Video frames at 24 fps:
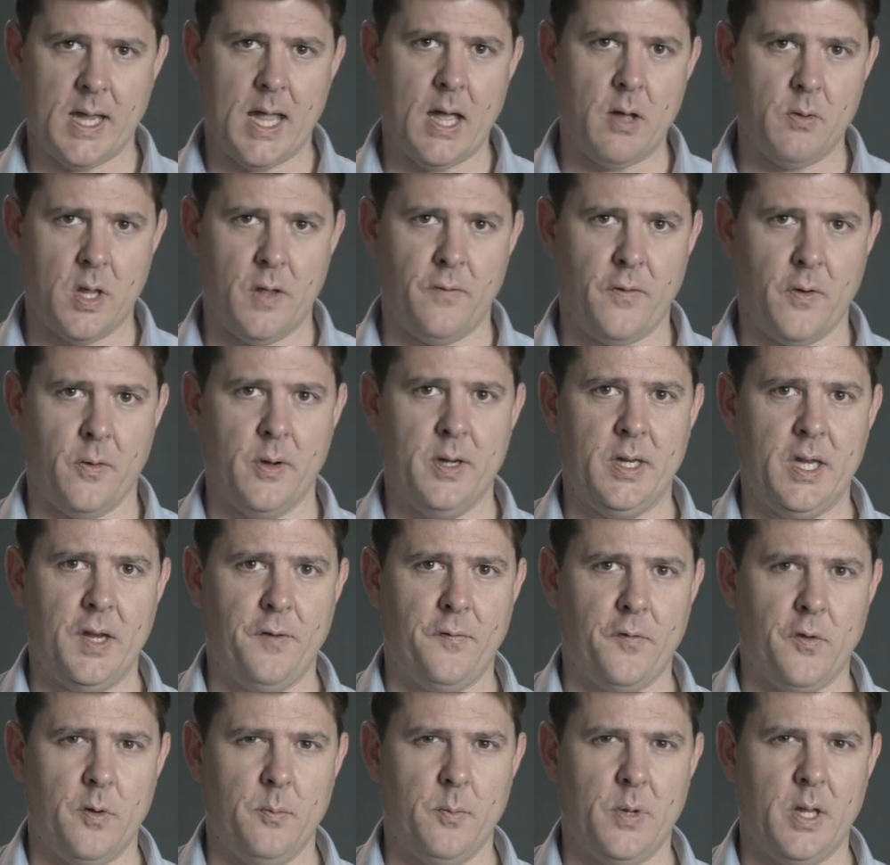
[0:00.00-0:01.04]
out they're very
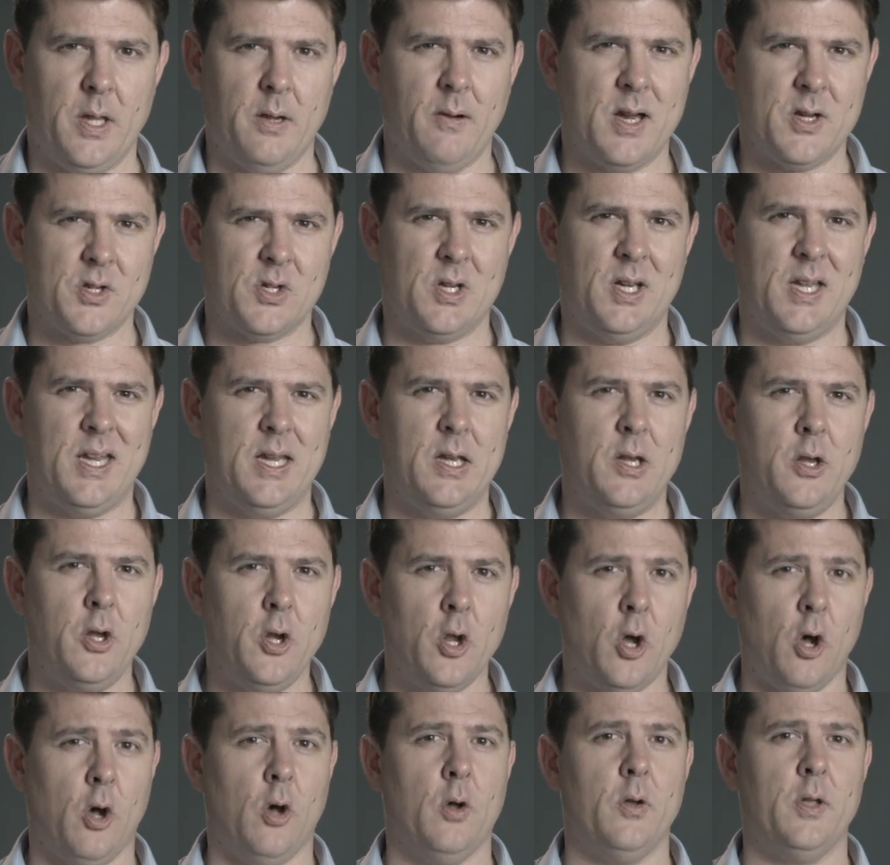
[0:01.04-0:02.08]
different, but they're actually
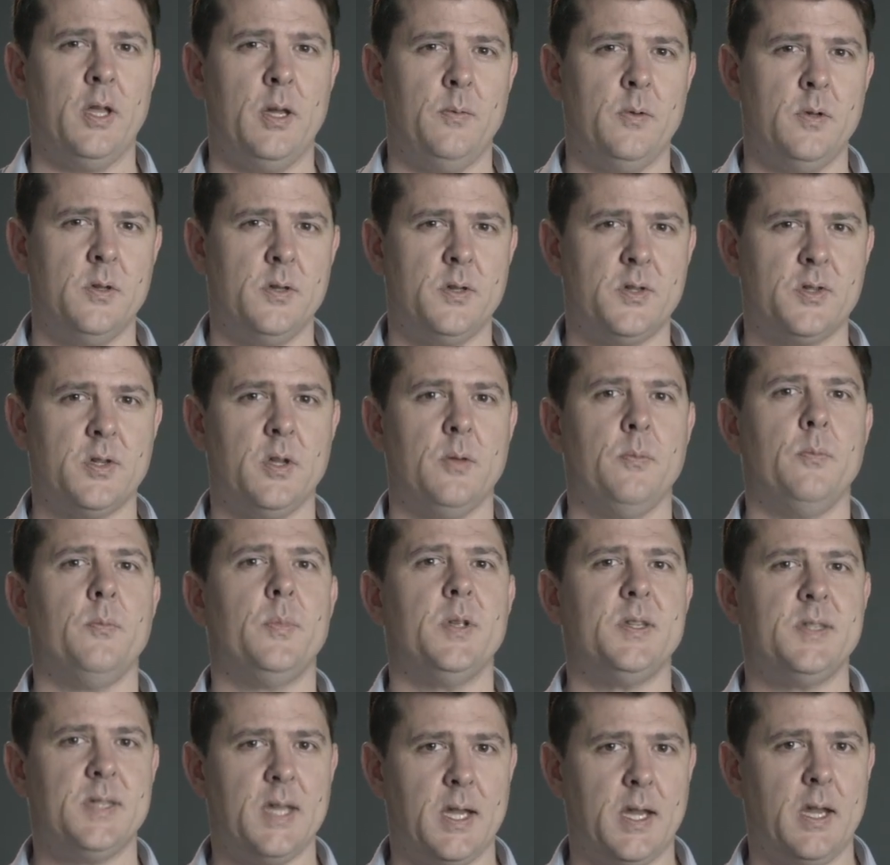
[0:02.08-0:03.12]
not in some
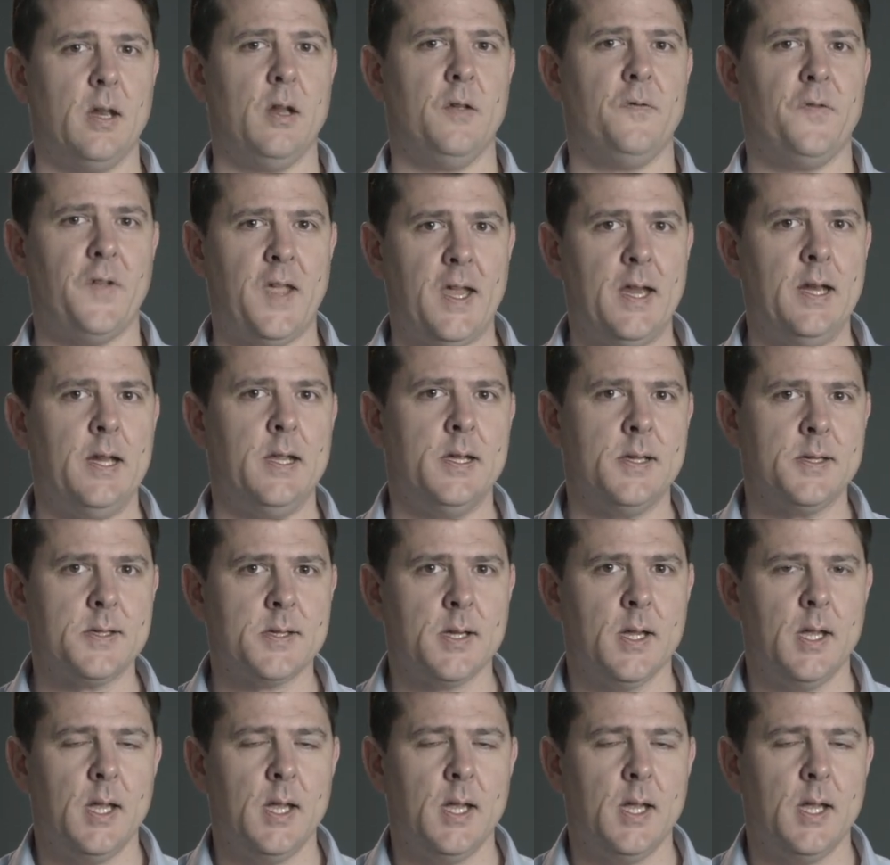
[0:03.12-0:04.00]
particular failures.